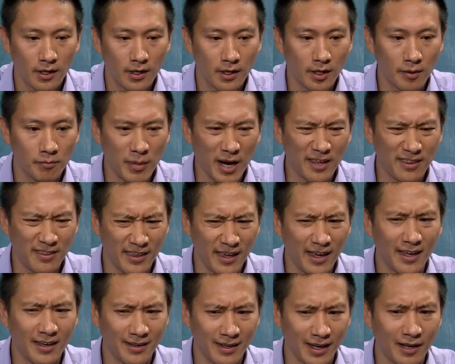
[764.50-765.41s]
And by
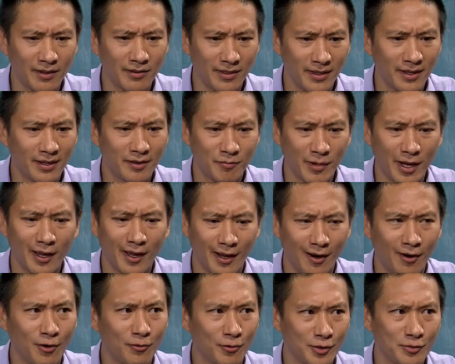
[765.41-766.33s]
then, I think my
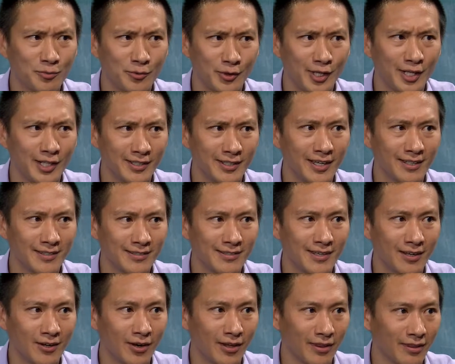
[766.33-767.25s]
heart was pretty dead
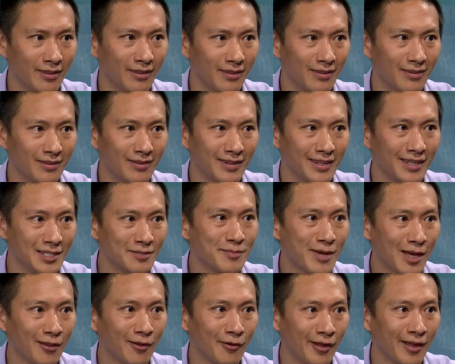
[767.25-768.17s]
set on East
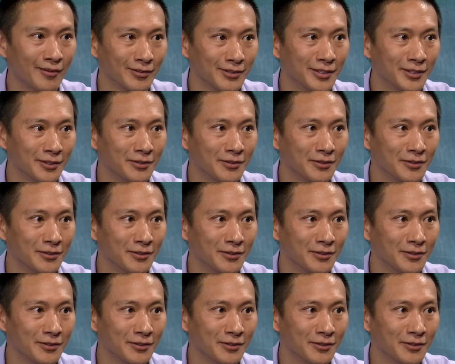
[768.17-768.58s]
Palo Alto.